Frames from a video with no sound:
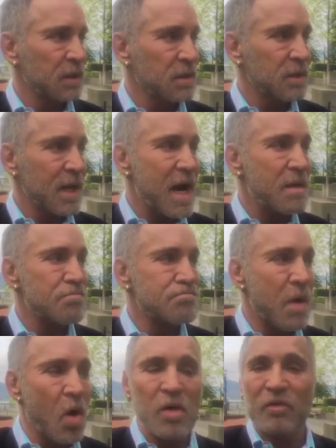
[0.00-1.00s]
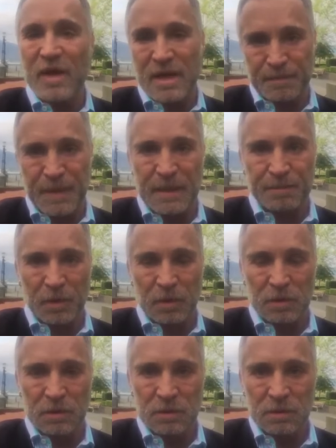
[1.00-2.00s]
You can't motivate
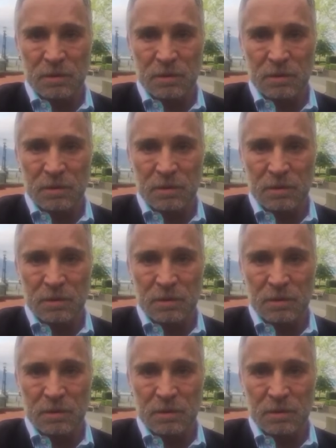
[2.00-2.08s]
people